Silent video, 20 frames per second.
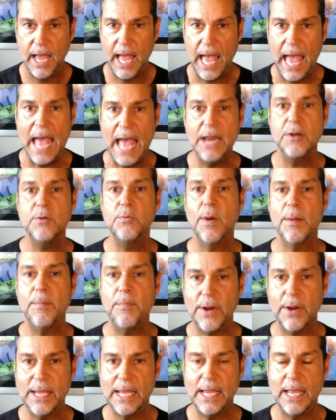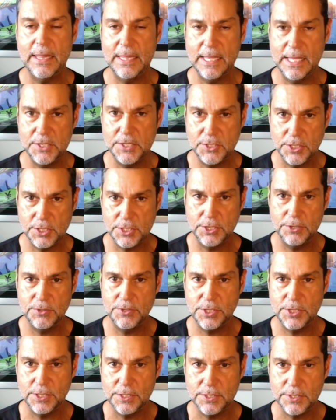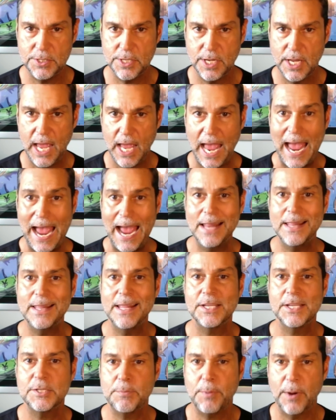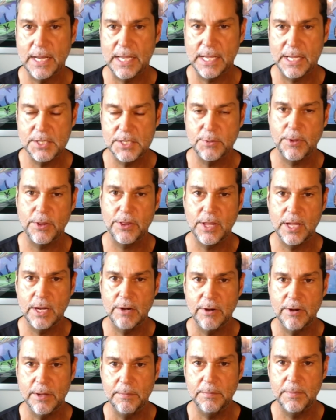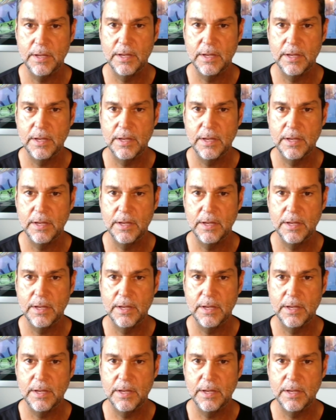And we're bringing in the institutions and they're spreading into Ethereum.